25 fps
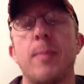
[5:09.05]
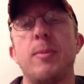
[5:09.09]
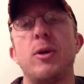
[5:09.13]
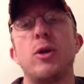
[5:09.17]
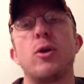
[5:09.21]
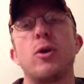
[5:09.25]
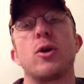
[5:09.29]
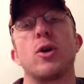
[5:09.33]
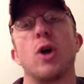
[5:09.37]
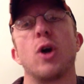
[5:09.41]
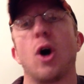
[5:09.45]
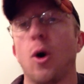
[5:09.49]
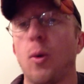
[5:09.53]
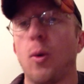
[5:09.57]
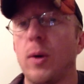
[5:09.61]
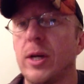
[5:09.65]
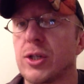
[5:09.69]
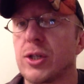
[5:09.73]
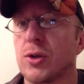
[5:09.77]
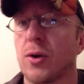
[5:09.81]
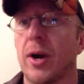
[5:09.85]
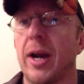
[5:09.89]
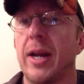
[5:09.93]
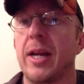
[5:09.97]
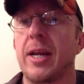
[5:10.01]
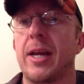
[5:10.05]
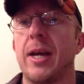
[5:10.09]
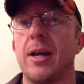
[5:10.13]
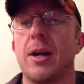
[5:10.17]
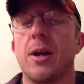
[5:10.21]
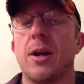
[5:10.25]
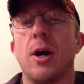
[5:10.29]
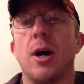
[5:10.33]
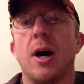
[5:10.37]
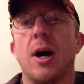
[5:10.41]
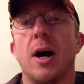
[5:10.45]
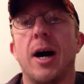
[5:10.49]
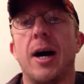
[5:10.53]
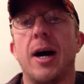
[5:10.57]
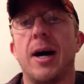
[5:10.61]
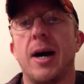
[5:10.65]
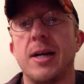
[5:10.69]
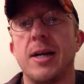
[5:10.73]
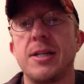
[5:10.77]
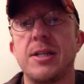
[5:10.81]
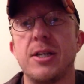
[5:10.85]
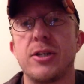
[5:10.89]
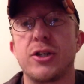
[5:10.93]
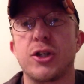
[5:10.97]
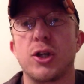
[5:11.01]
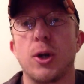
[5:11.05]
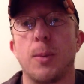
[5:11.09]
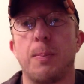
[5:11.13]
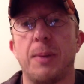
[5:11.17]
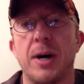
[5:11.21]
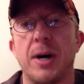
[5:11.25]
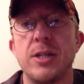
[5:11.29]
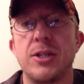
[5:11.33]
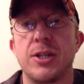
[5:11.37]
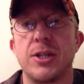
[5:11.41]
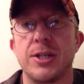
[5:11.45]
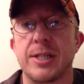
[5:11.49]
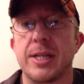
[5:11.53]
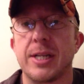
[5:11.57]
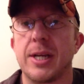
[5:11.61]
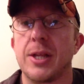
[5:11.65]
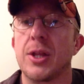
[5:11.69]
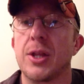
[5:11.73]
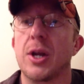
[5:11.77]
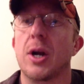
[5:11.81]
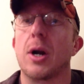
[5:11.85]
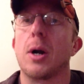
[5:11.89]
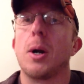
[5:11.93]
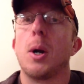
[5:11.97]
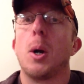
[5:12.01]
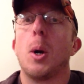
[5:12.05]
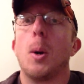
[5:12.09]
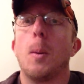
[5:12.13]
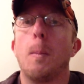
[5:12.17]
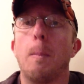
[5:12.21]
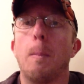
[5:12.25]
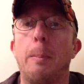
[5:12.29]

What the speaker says: I mean, you can always try and get additional punches in there,